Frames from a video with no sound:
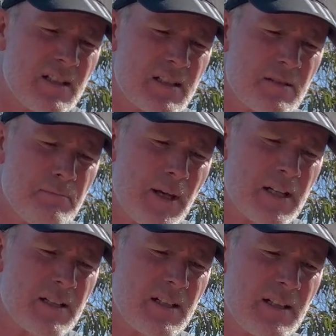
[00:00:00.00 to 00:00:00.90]
some
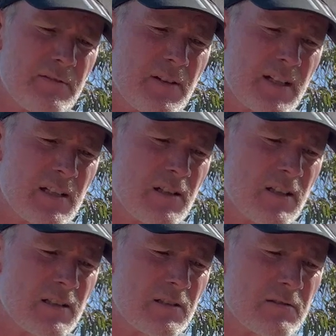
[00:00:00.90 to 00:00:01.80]
Benadine for any
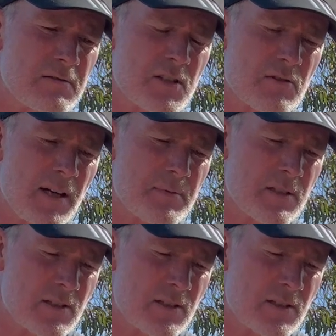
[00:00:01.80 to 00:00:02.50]
like little scraps and